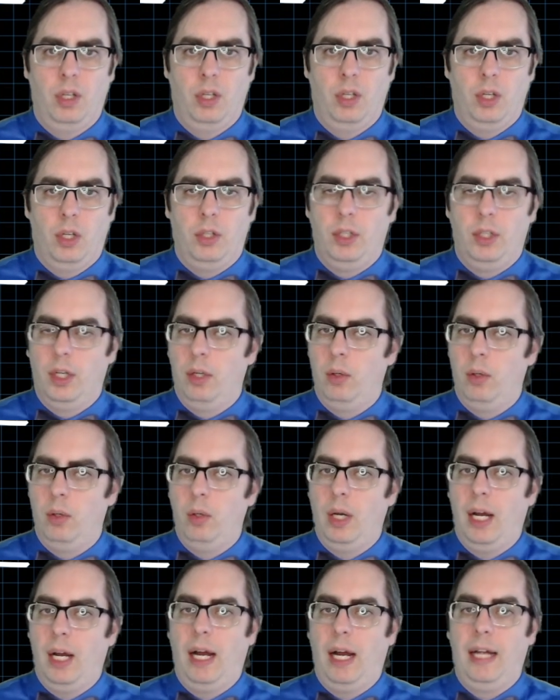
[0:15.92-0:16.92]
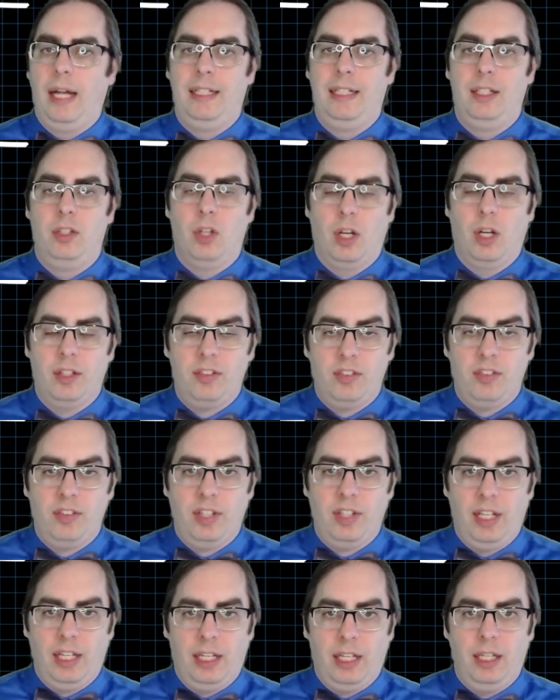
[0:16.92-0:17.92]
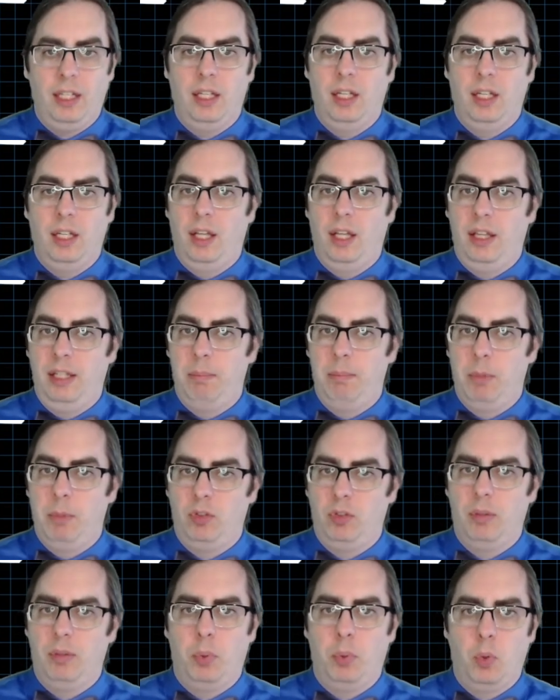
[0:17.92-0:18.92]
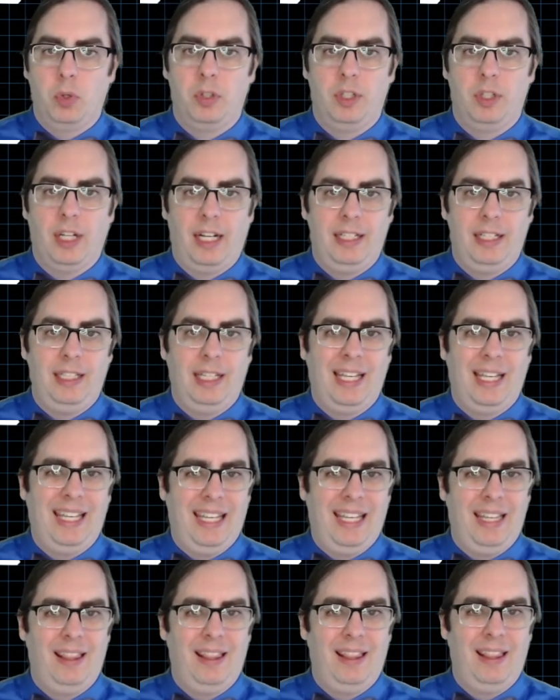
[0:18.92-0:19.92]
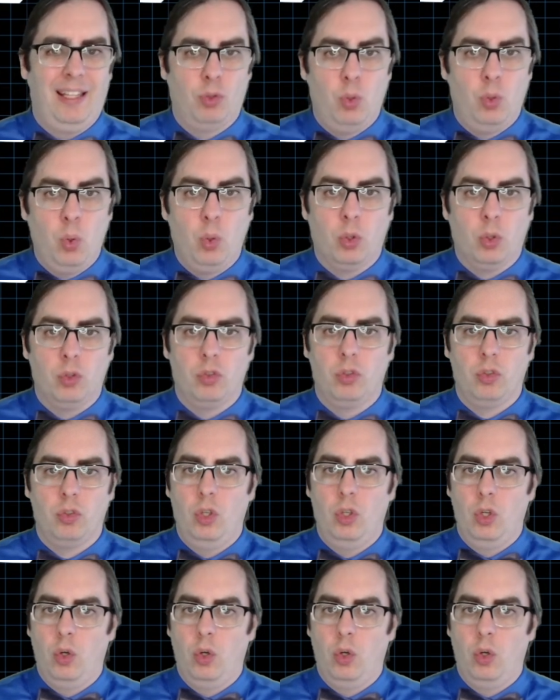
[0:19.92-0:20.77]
No, I did not say the most important idea in this course